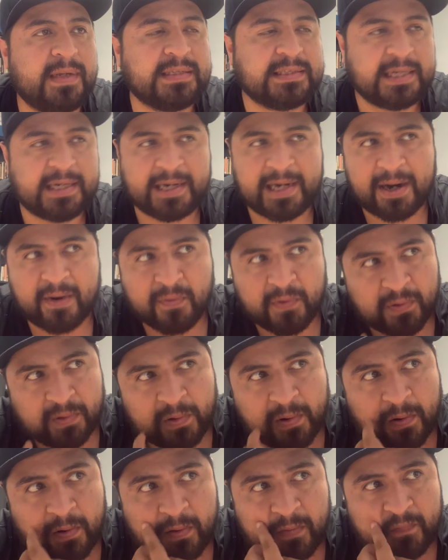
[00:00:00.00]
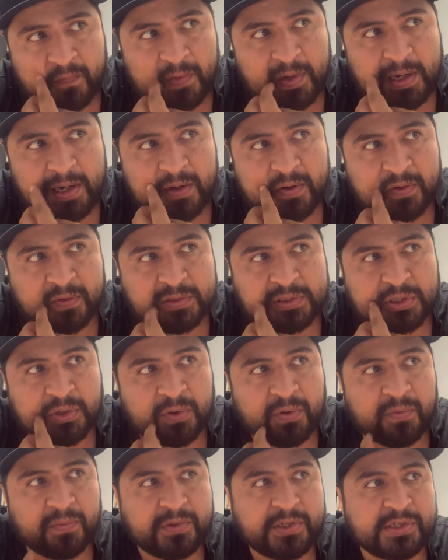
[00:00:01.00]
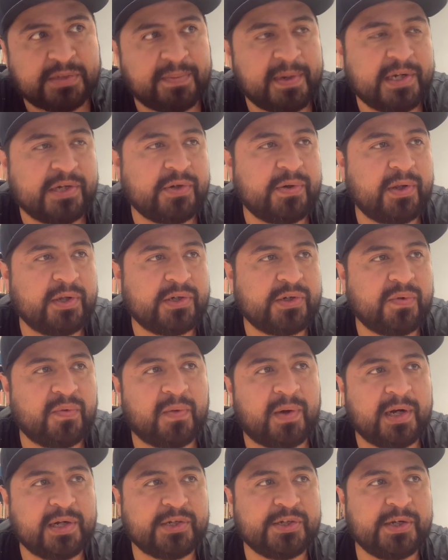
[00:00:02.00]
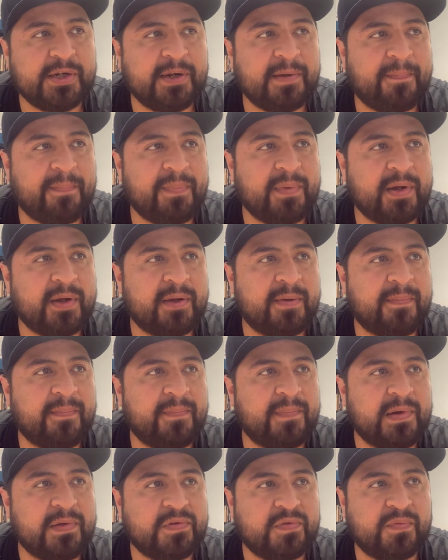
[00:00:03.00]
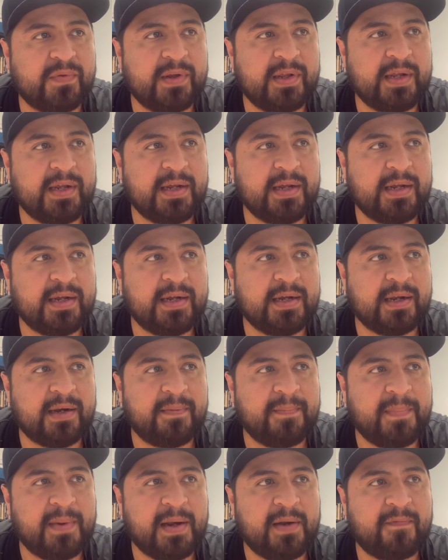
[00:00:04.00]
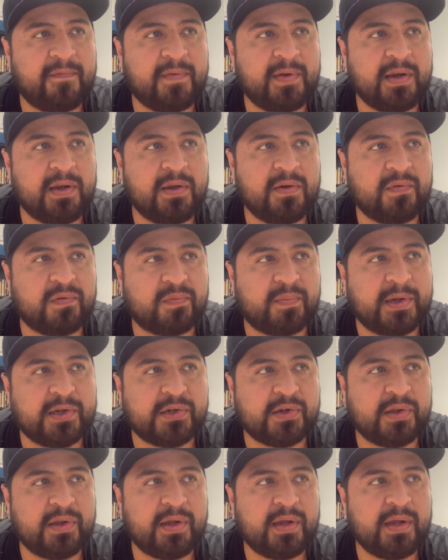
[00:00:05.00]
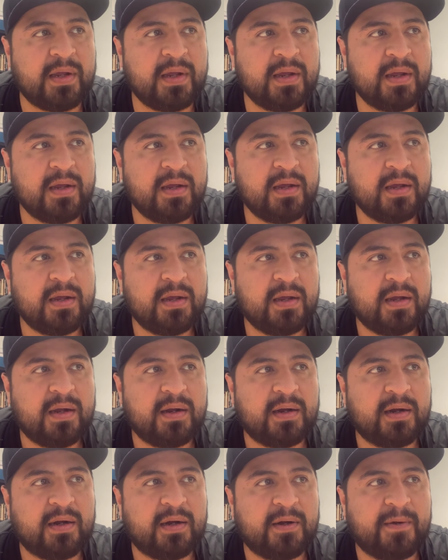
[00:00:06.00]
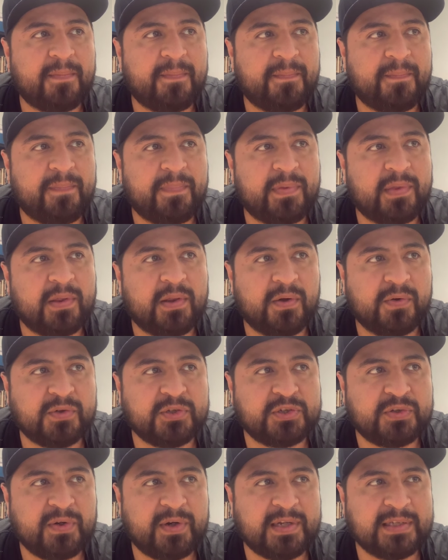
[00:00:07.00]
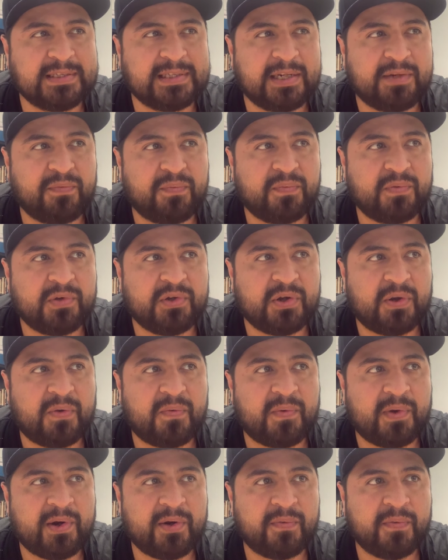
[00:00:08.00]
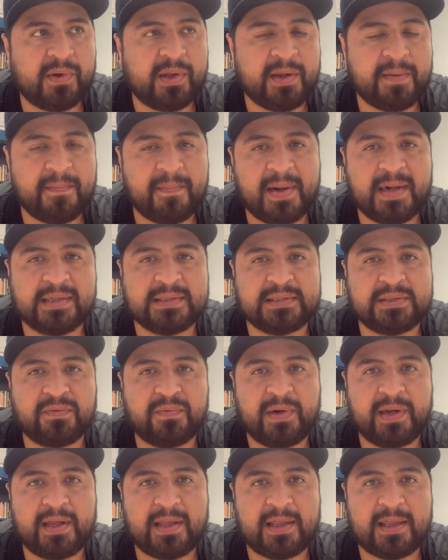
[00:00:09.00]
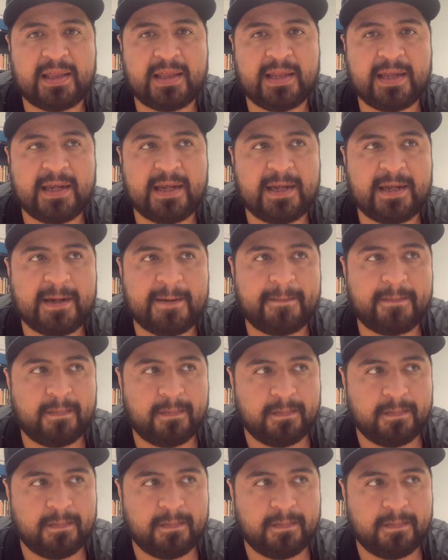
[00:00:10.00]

like an hour long video, so just make sure that you watch it. It's really gonna benefit you, especially those students that don't want to really mess with the